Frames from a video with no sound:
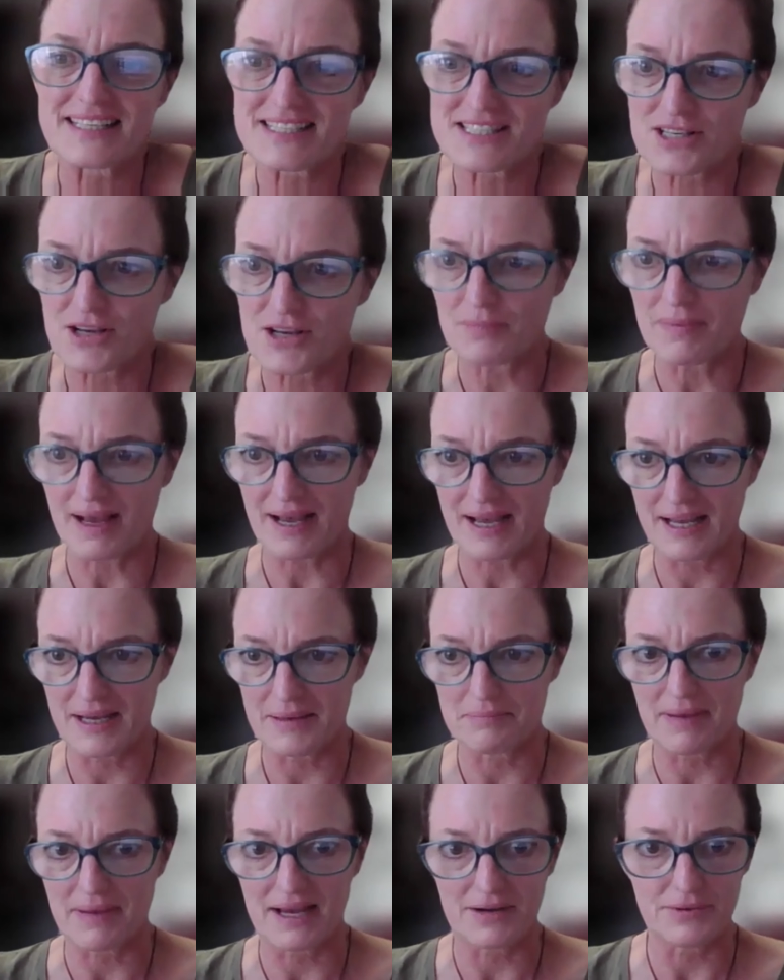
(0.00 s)
So
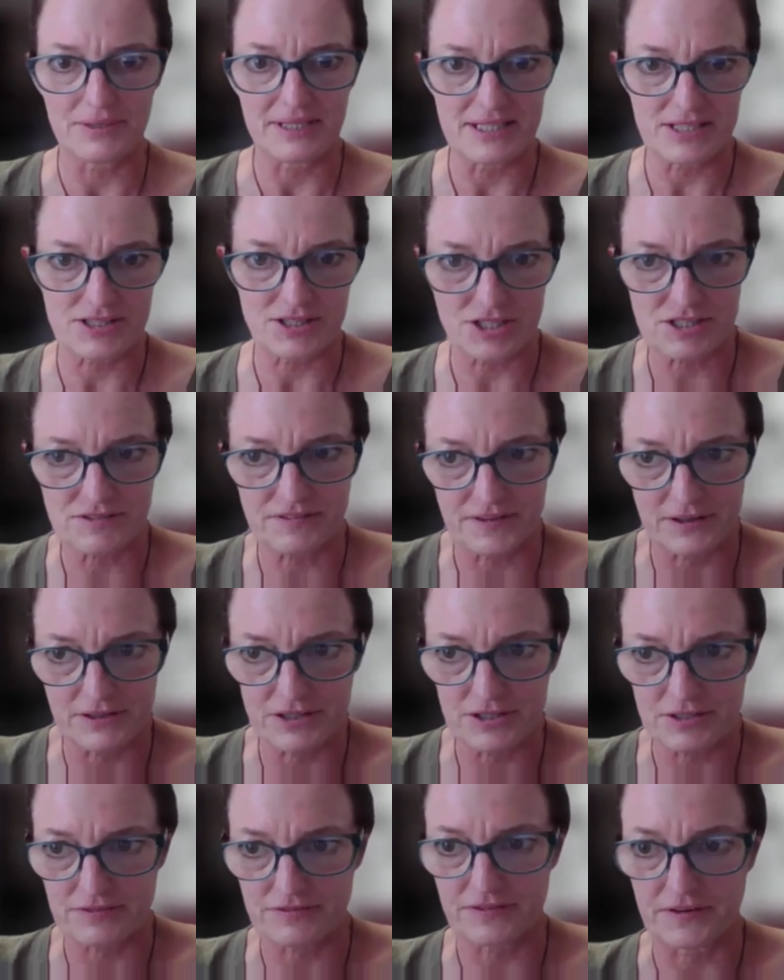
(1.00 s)
my research
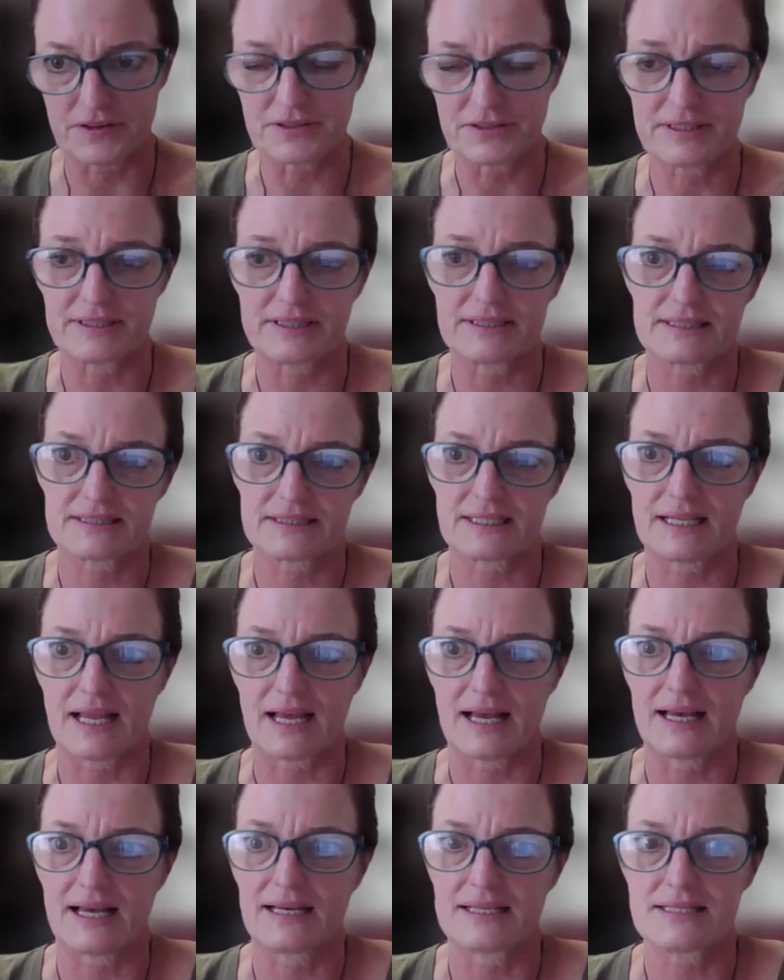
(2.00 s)
focus
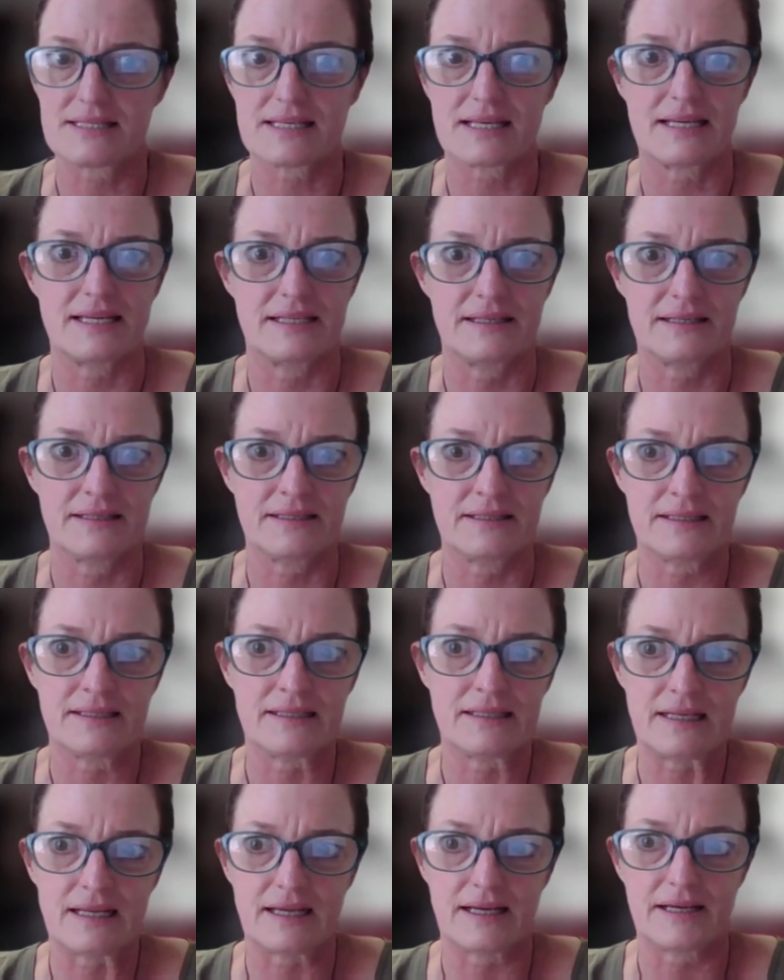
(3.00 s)
lies
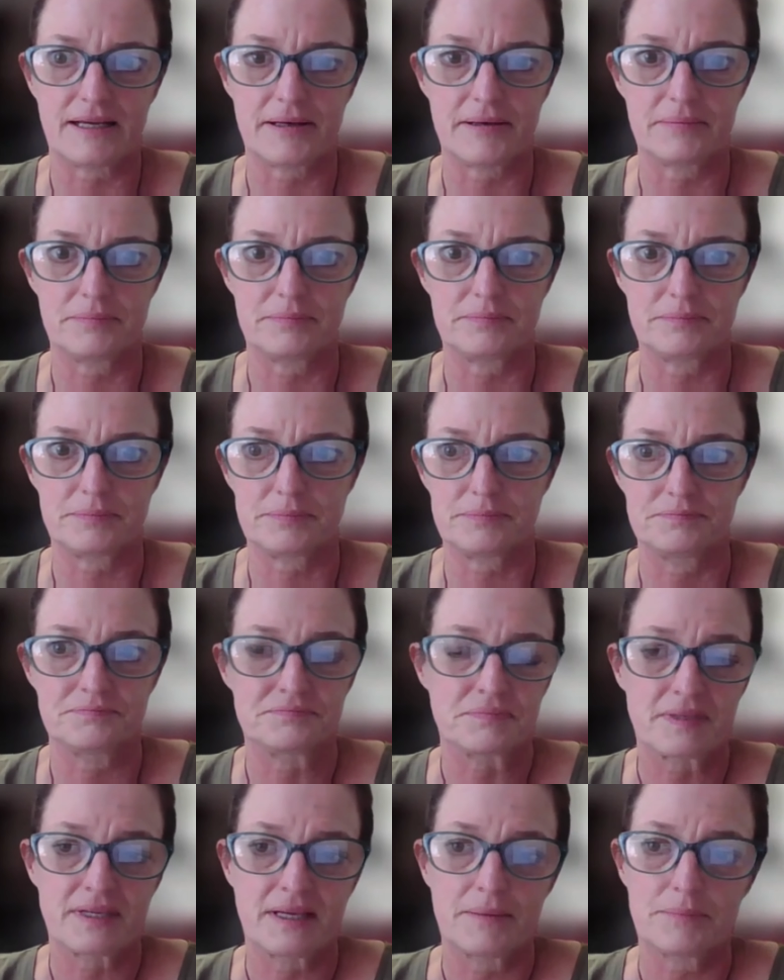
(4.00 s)
in
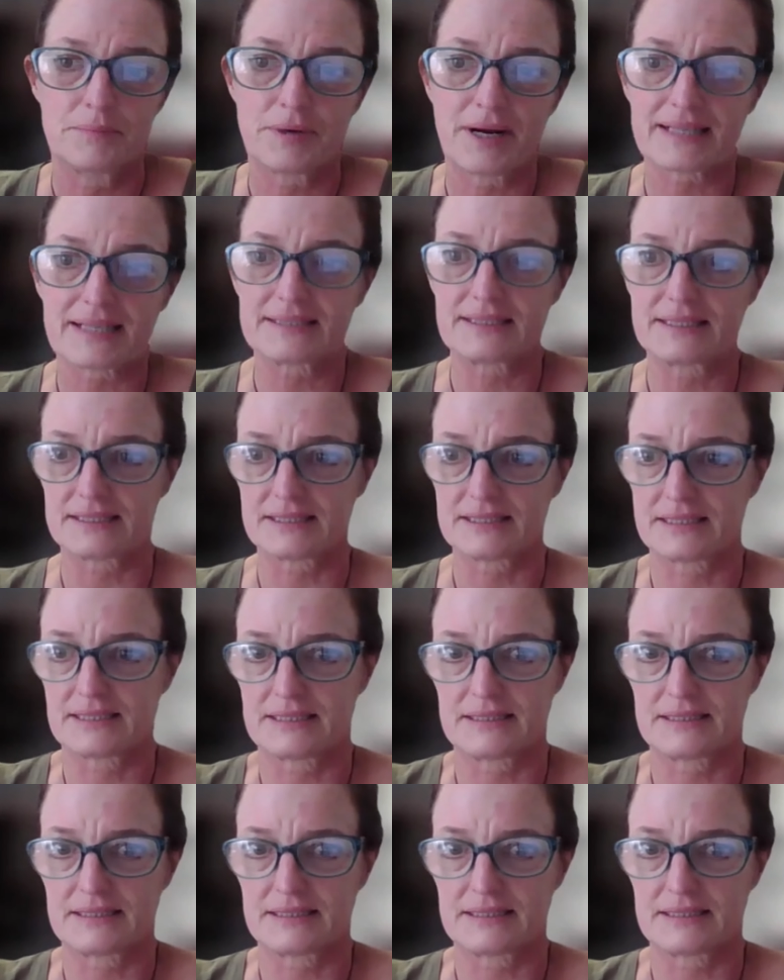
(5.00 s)
practice,